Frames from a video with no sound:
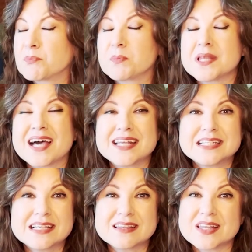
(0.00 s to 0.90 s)

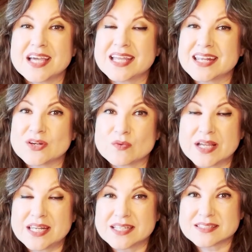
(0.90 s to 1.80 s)
blinding light and
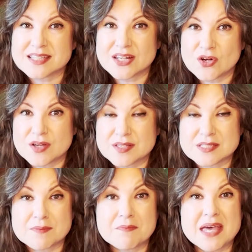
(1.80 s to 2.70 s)
radiance that
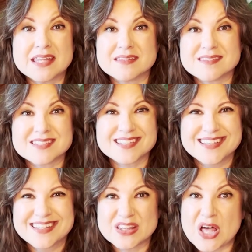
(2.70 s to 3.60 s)
is men's
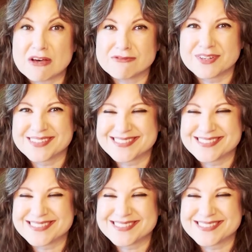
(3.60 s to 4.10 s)
love.